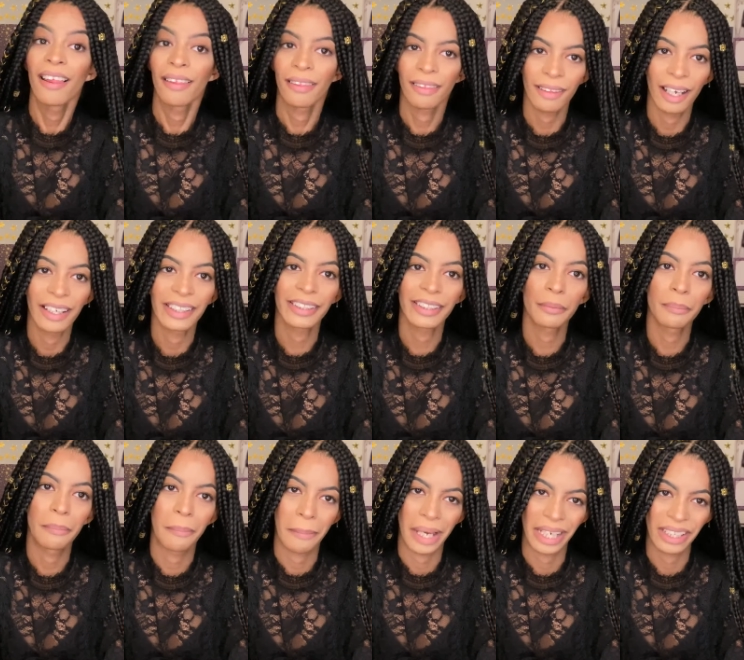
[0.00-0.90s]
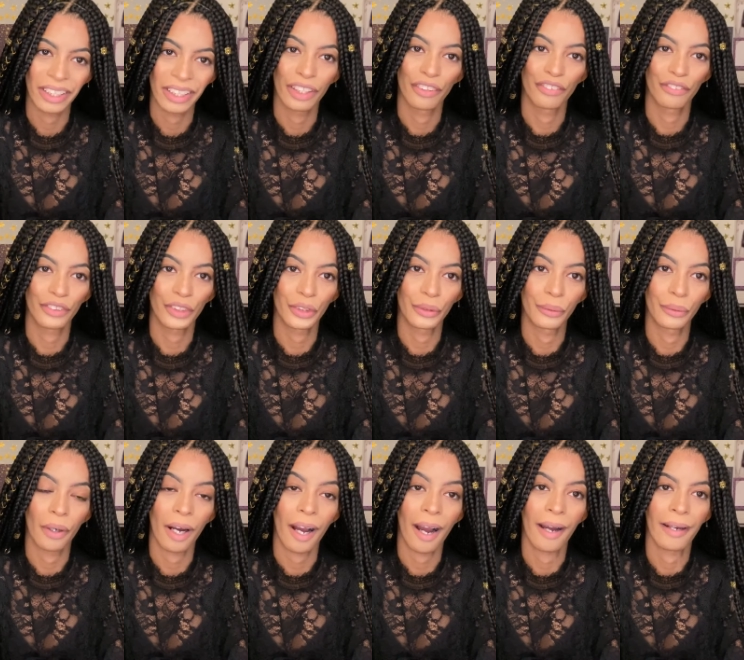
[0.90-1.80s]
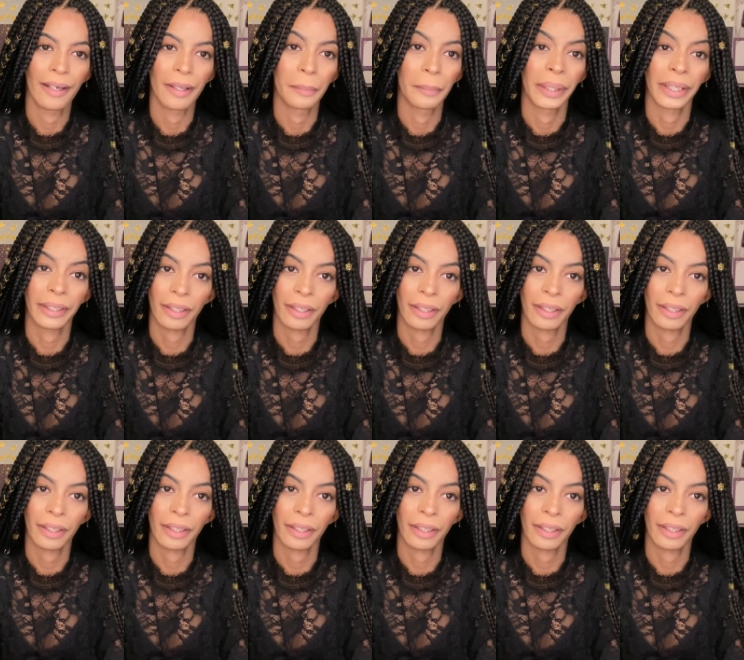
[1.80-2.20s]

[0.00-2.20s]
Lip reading: Like many of you, I am a